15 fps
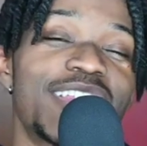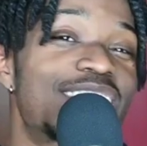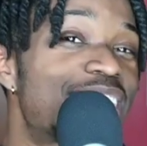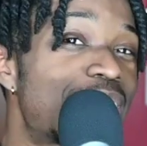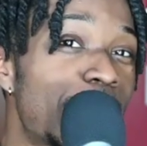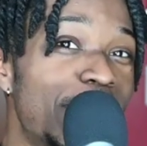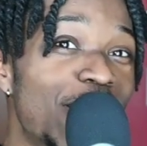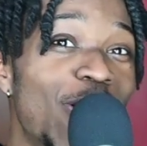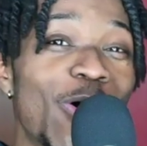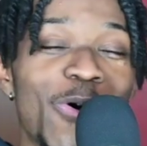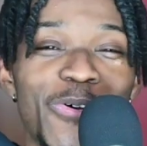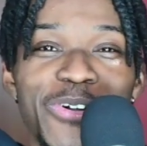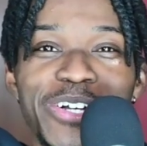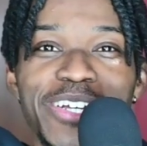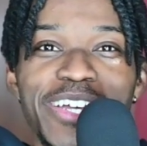Thibodeau
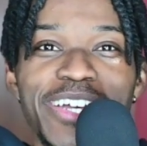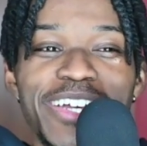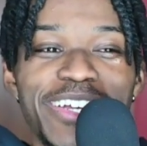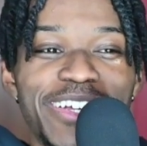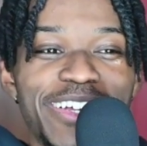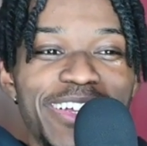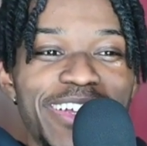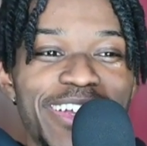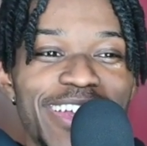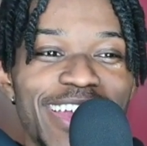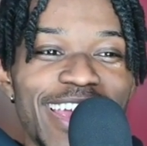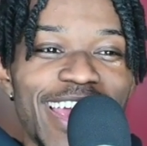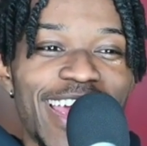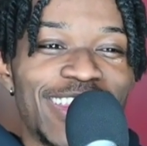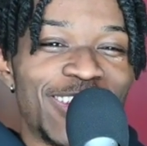
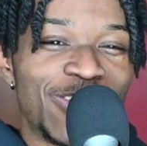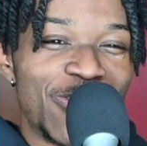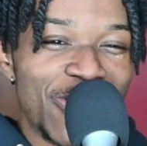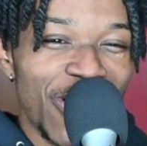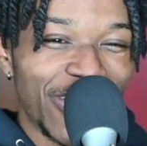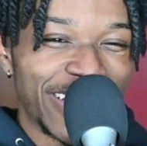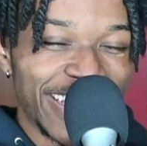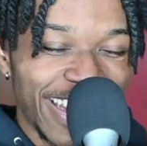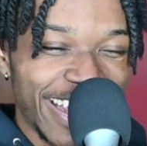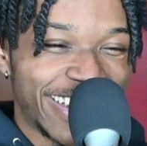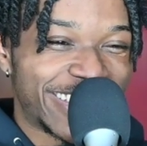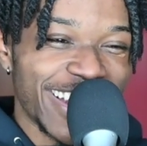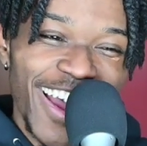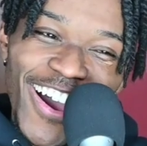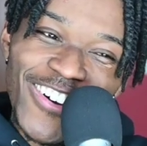in the New York
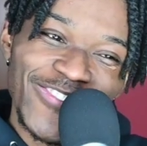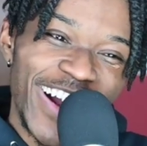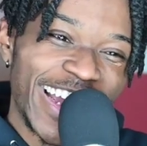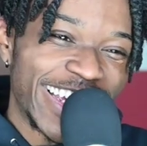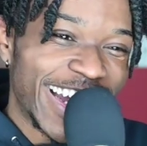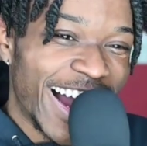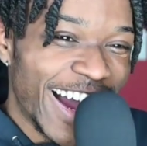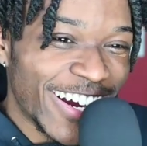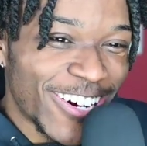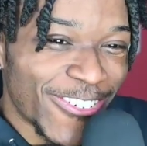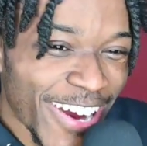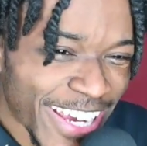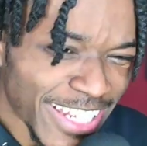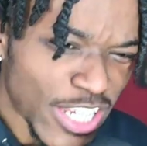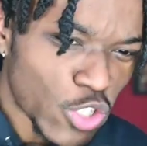Knicks. Oh my God.
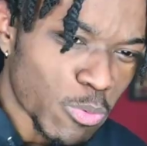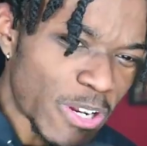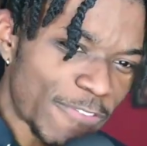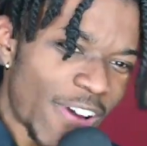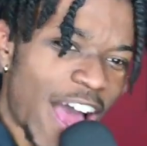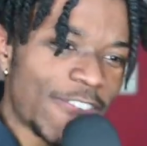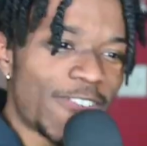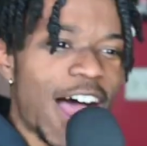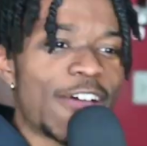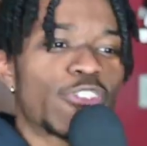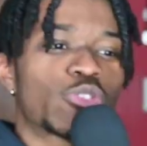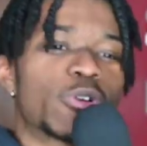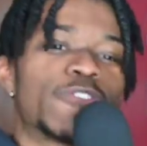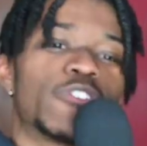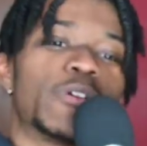Quickley, 25 5 and
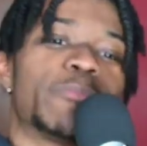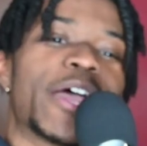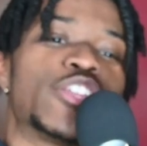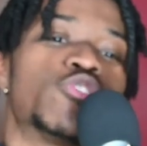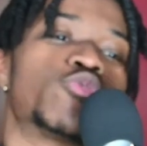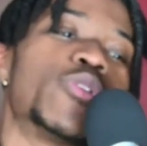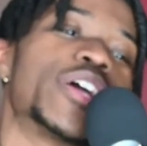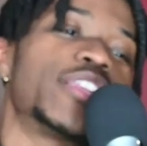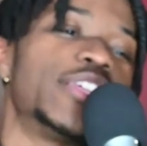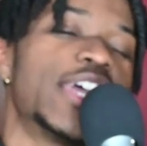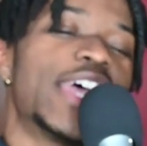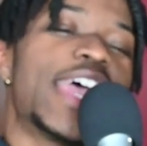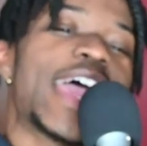3 for Immanuel Quickley.